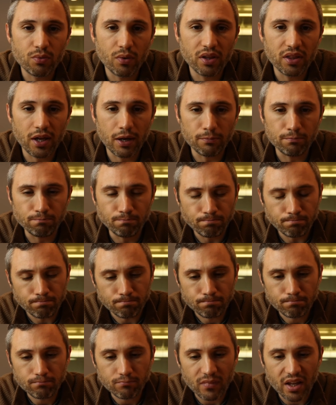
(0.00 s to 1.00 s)
with it.
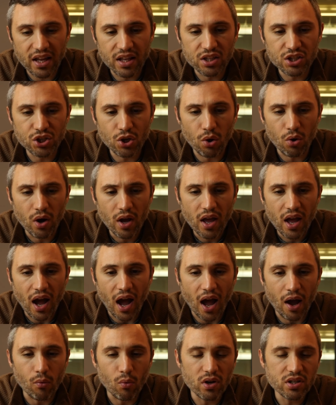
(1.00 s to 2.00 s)
And so
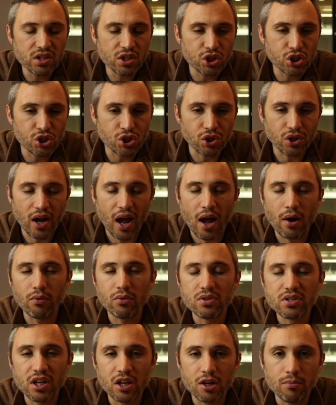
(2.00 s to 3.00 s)
I wasn't sure how it
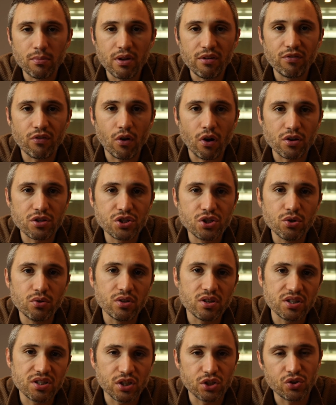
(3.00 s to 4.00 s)
was going to be for our
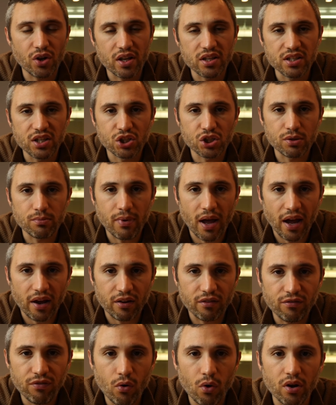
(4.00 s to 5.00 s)
students to transition back
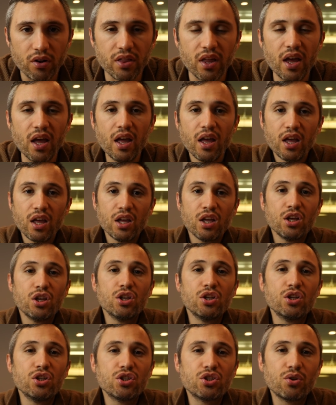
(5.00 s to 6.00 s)
and forth.
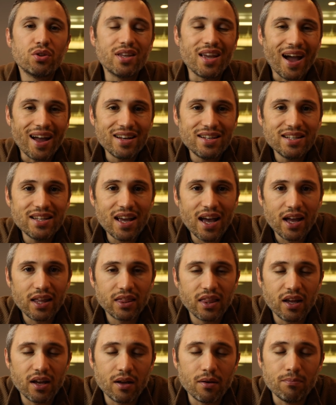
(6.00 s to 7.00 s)
So the idea
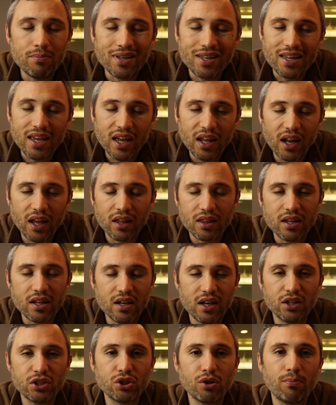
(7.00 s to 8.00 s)
at the beginning, the
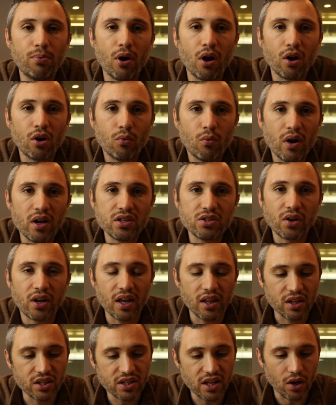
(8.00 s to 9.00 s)
initial part was,
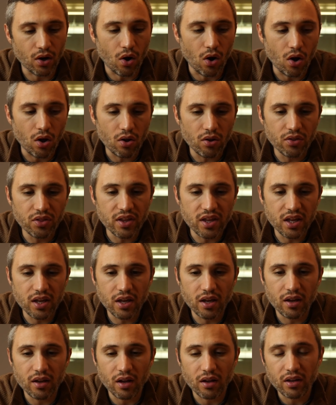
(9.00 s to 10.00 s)
okay, let's get all
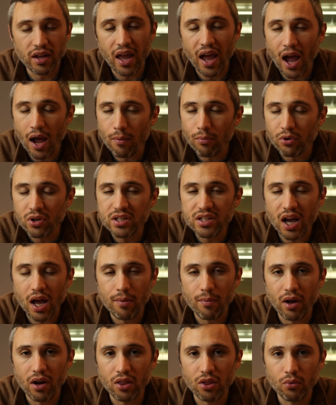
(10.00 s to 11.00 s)
the Cabri
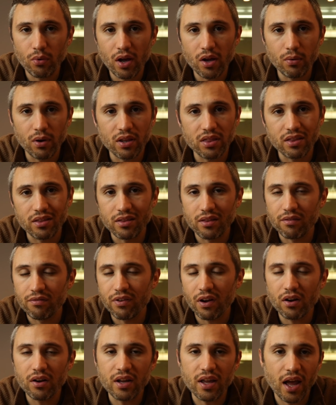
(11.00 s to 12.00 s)
time out of the way with, and in the
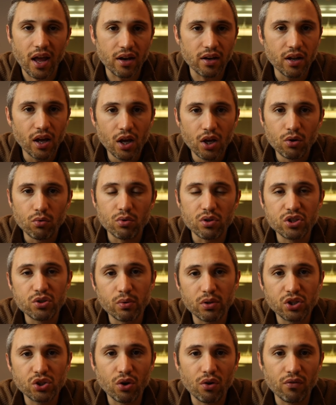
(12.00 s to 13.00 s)
very end, we'll
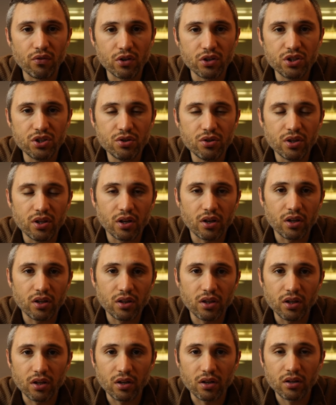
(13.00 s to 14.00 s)
switch over to
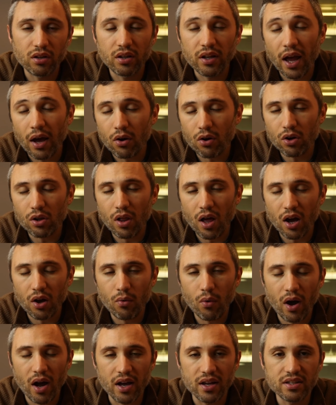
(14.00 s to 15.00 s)
the
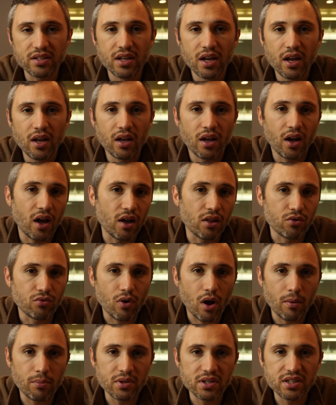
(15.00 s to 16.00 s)
counterclockwise, the
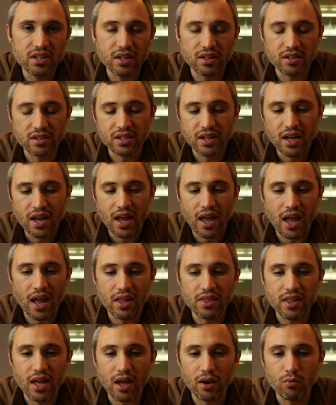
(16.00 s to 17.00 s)
Robinsons,
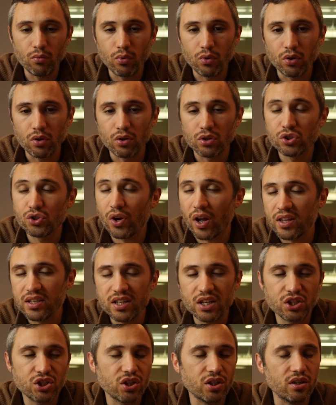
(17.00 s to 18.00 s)
and then we'll
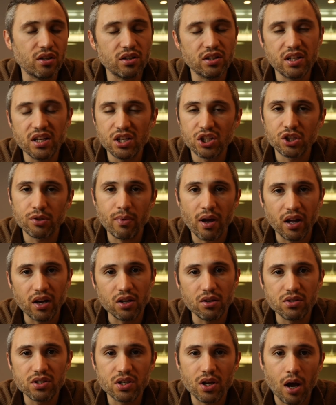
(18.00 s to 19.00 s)
transition, teach them how to
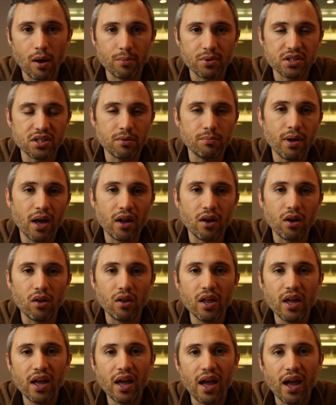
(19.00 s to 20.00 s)
use the opposite
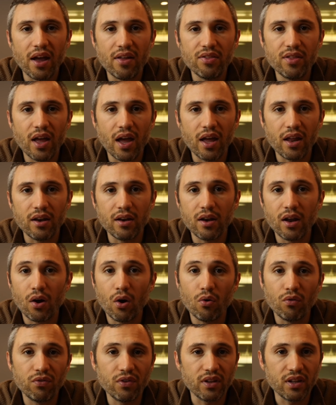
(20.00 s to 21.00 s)
pedal, and then
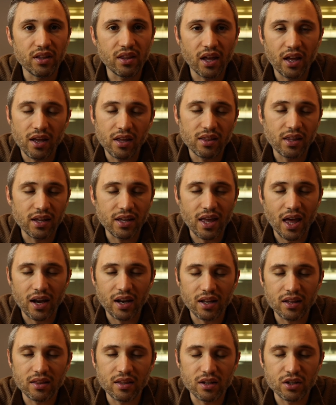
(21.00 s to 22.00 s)
hopefully they get
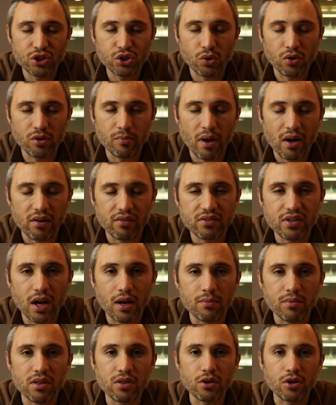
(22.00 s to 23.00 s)
it in the short amount of
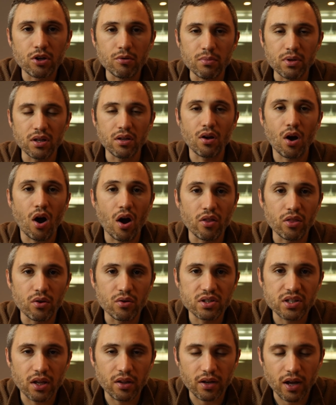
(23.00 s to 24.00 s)
time that they're going to be on
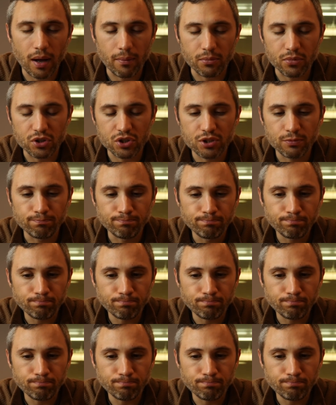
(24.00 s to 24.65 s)
those helicopters.